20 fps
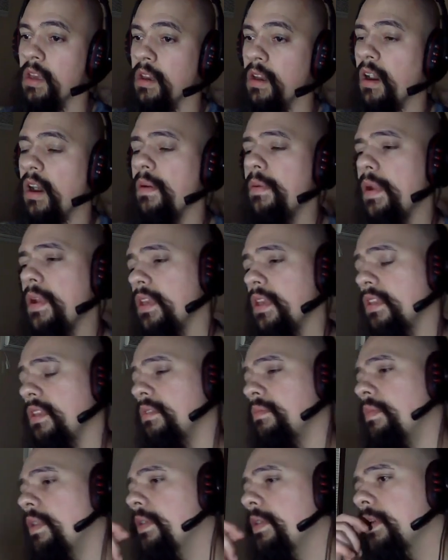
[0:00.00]
Oh, very
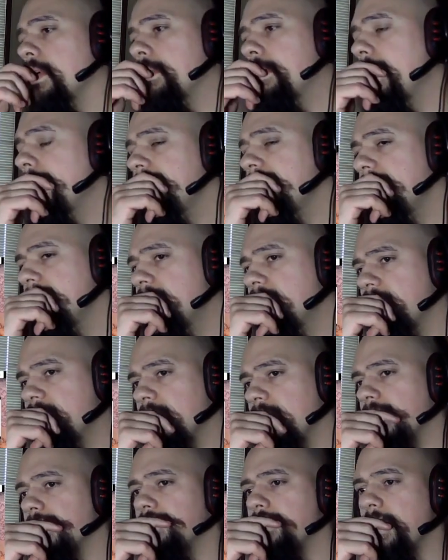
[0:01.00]
good, very good, very
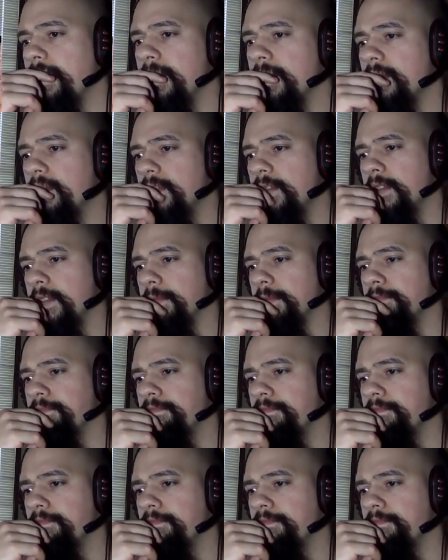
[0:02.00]
interesting, very interesting.